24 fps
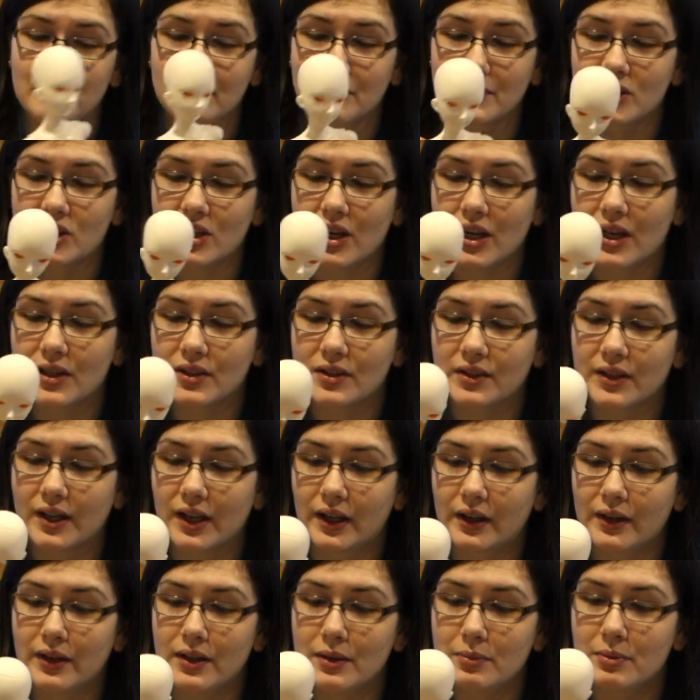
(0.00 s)
She has her
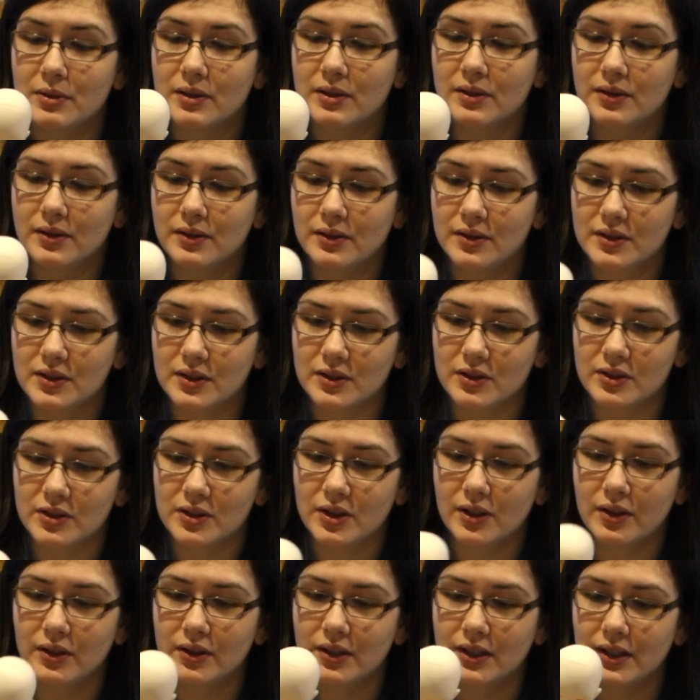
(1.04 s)
little nipples, her
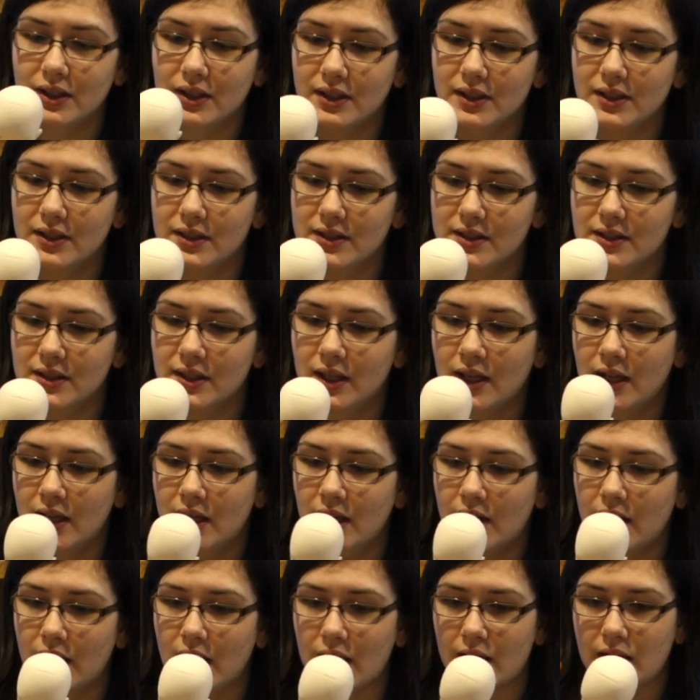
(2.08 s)
shoulders,
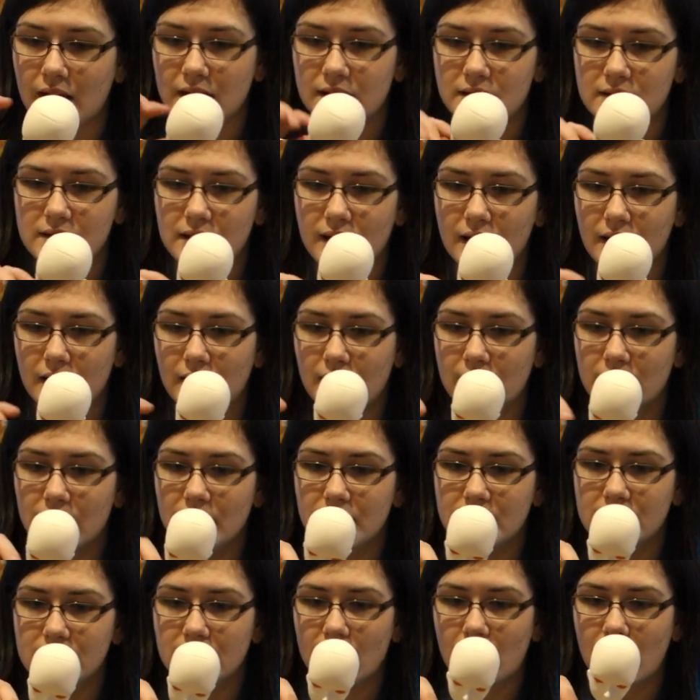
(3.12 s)
and
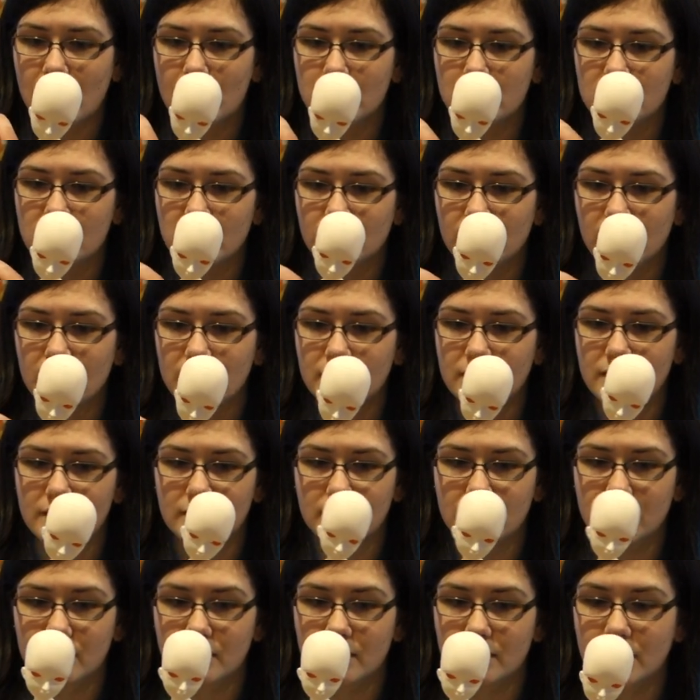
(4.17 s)
this arm joint
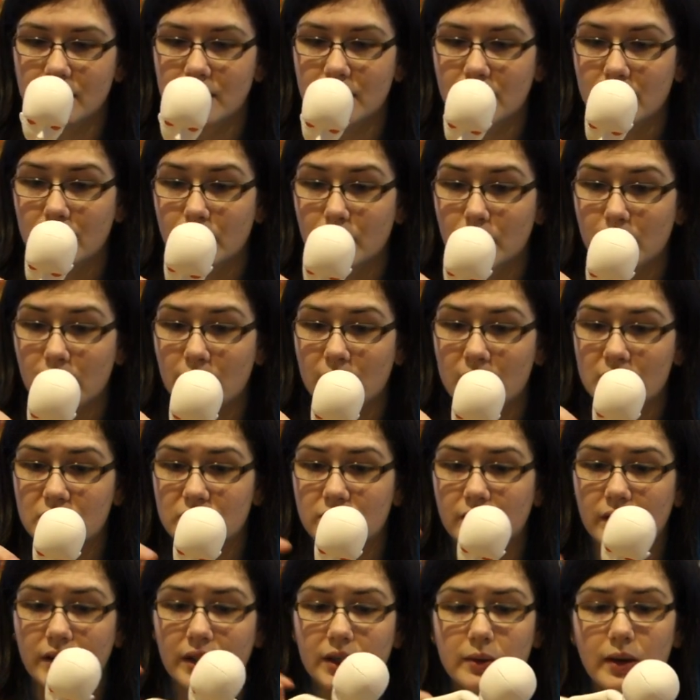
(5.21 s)
works
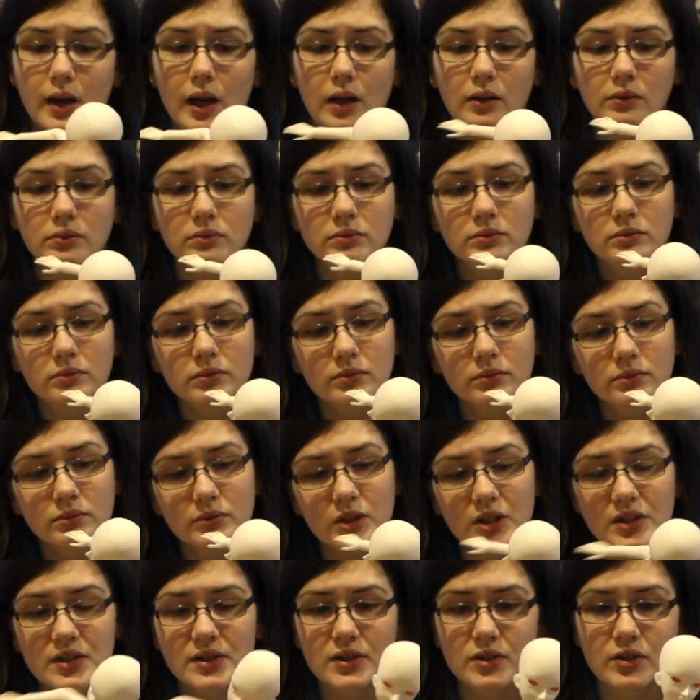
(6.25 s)
really well.
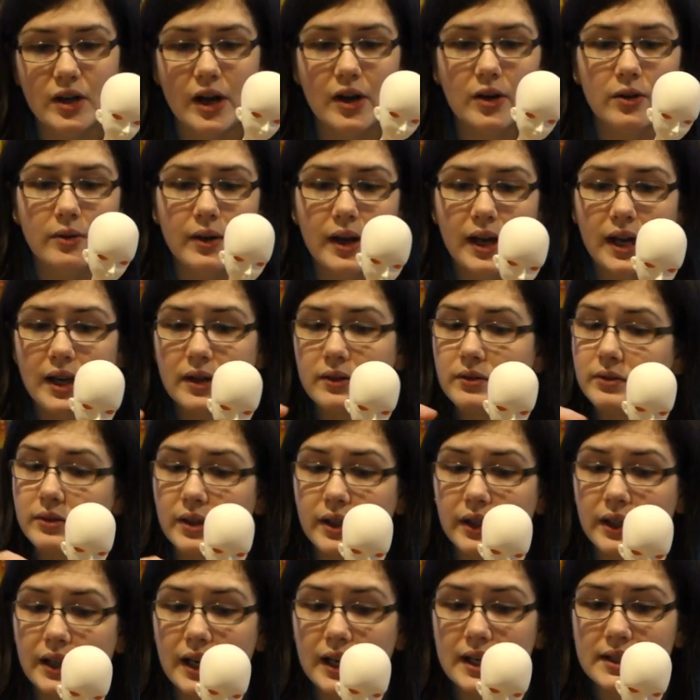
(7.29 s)
Just straight away,
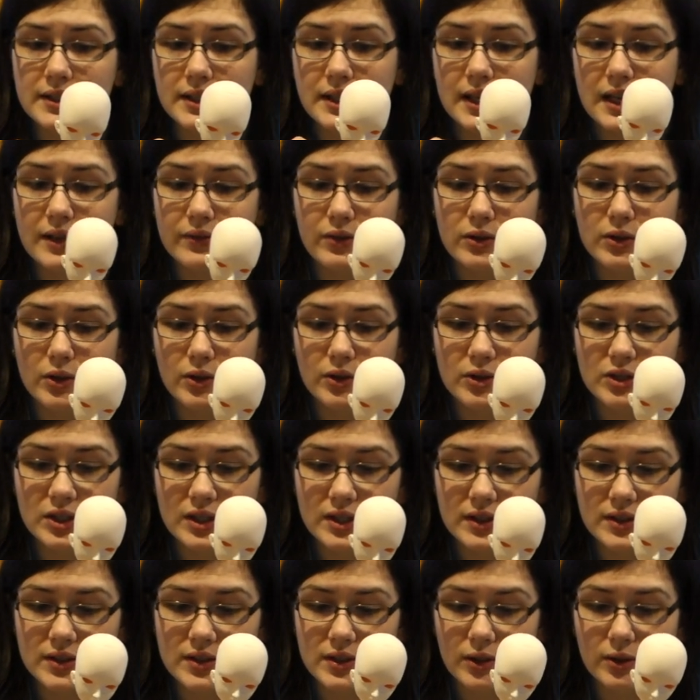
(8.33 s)
really easy, even though she
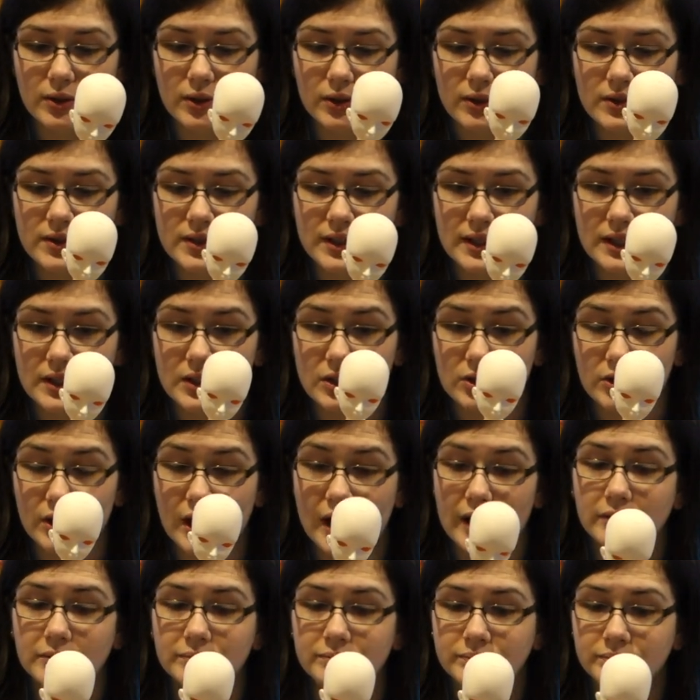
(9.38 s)
is so loosely
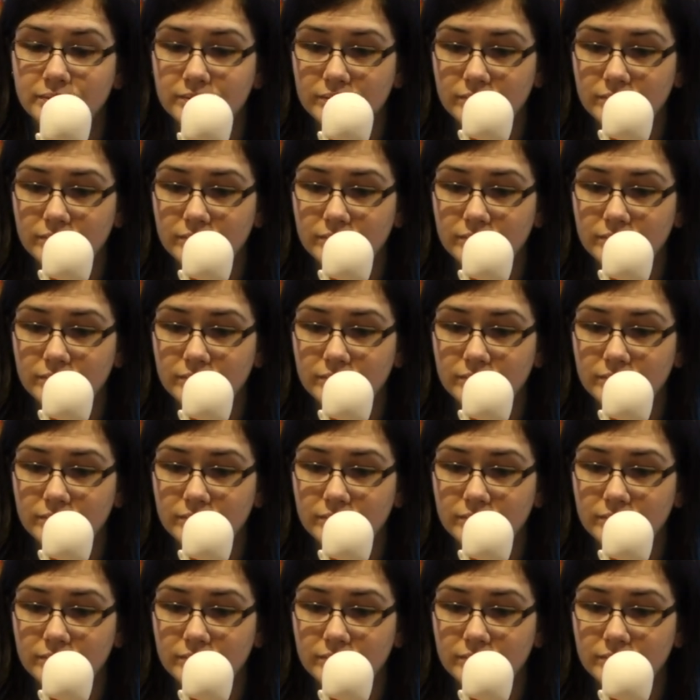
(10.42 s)
strung.